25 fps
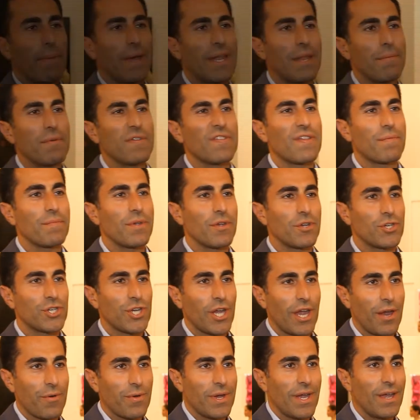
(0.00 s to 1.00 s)
name is Amir
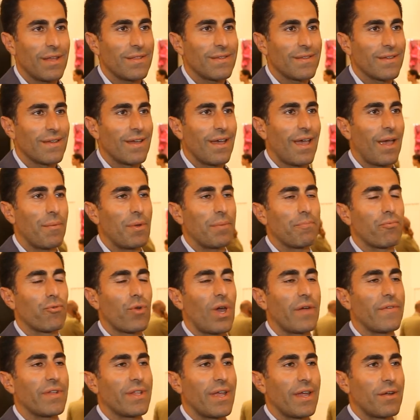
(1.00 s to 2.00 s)
Shariat. I'm in
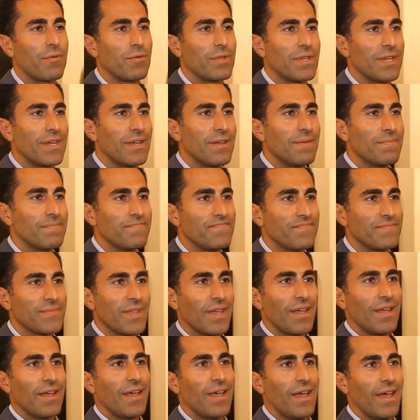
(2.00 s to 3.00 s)
private equity,
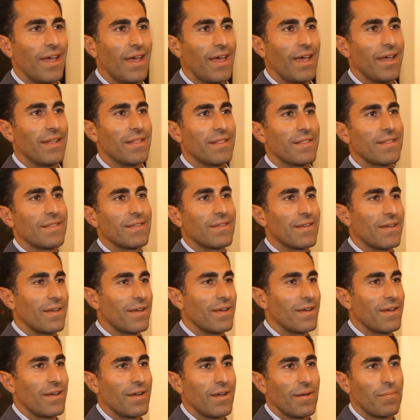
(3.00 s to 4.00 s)
and
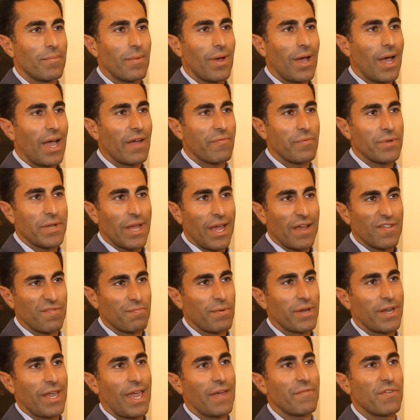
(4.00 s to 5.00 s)
I've been asked by
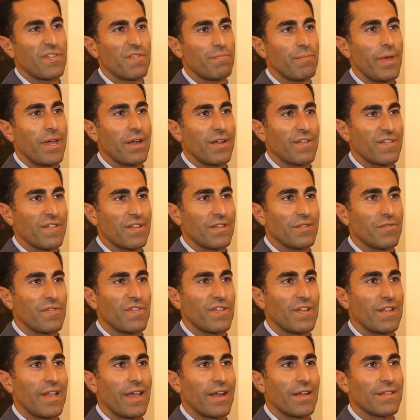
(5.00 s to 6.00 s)
Canvas magazine to
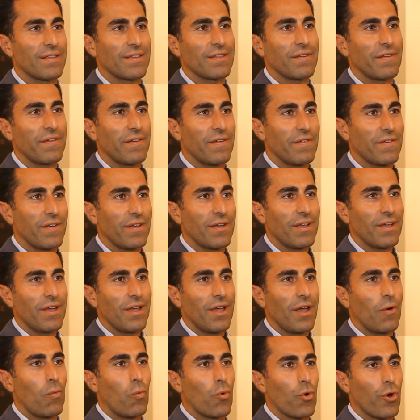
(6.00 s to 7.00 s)
select
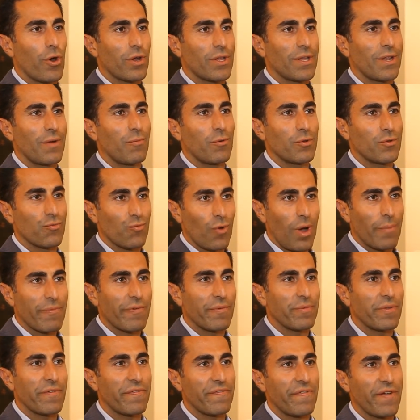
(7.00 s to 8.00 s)
a work that I would drop
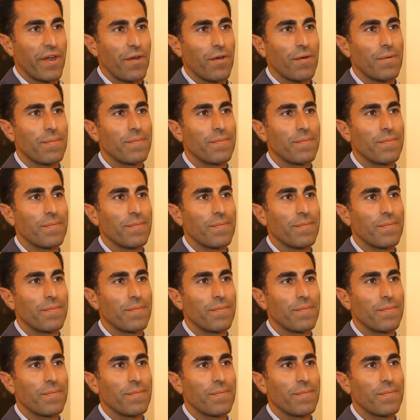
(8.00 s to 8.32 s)
from the fair.